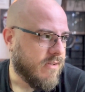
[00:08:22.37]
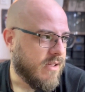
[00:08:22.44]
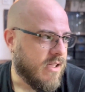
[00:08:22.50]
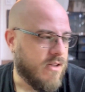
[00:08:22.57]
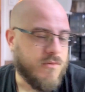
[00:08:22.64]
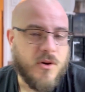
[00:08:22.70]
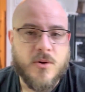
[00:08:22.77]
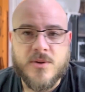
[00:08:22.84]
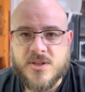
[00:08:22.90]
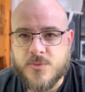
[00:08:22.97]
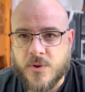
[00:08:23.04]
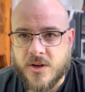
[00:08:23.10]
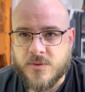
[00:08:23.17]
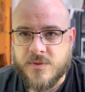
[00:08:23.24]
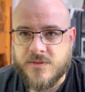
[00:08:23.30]
have always
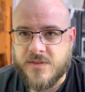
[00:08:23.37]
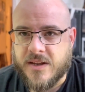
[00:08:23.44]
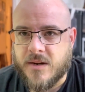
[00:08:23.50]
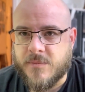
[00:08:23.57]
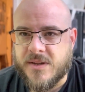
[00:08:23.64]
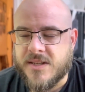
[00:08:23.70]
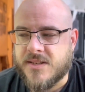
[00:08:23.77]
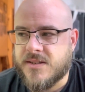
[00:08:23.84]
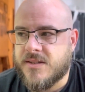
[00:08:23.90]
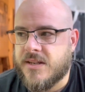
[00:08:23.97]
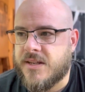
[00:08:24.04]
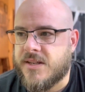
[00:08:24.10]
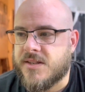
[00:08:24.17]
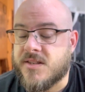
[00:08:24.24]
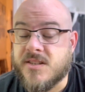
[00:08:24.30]
worked with Venomous
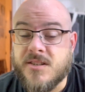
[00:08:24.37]
in